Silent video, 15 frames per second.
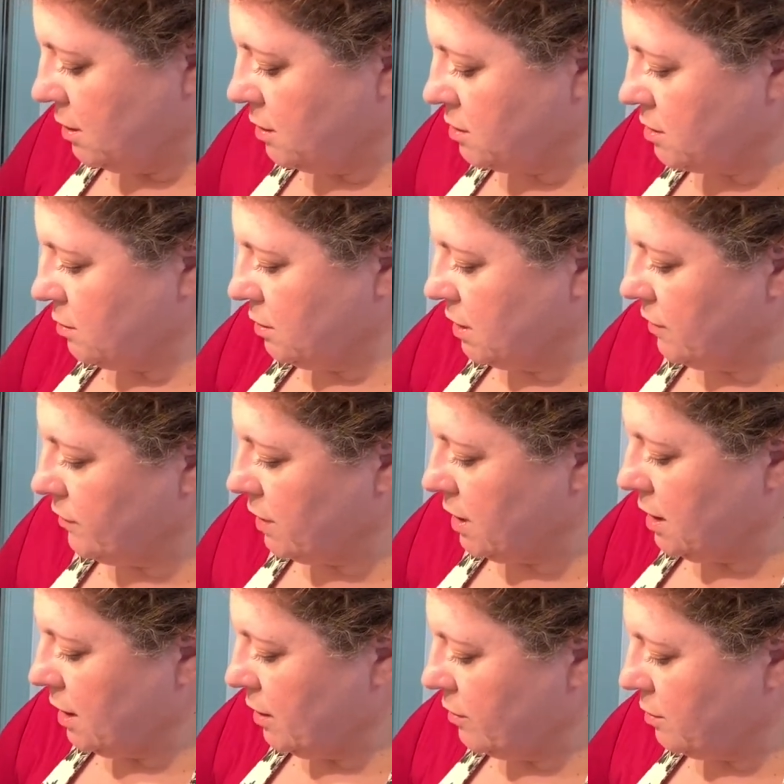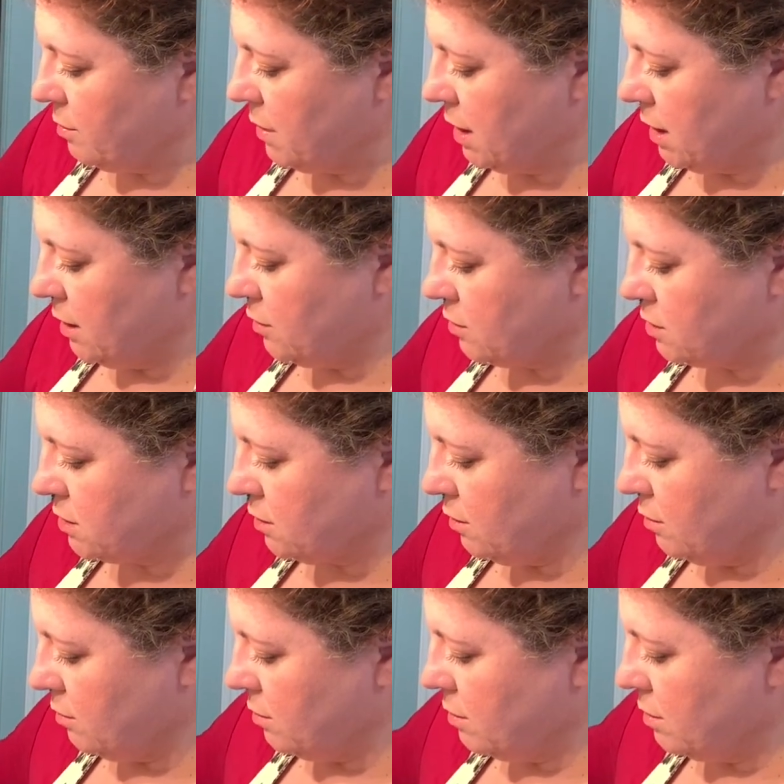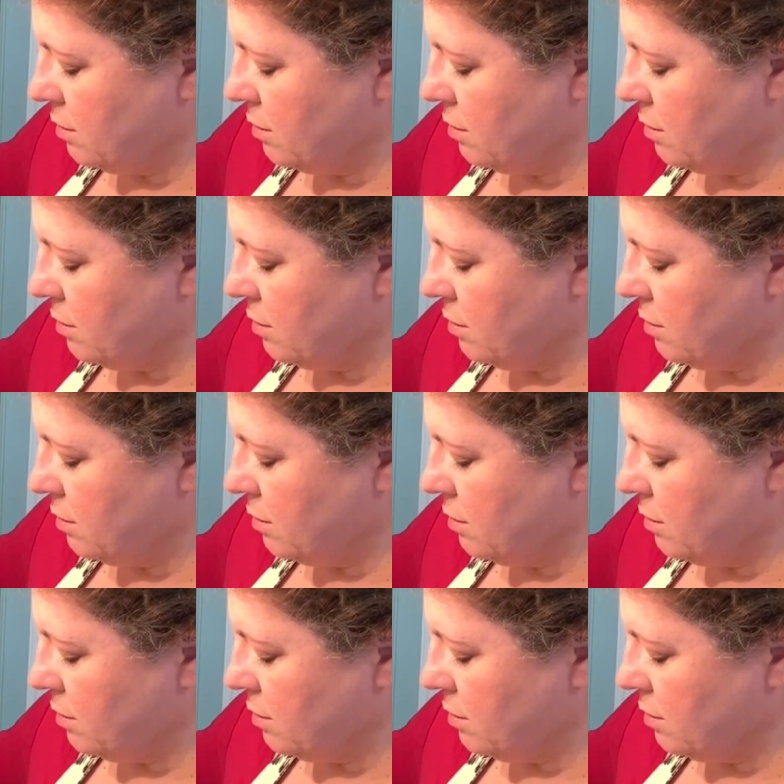So we'll give it another minute or so,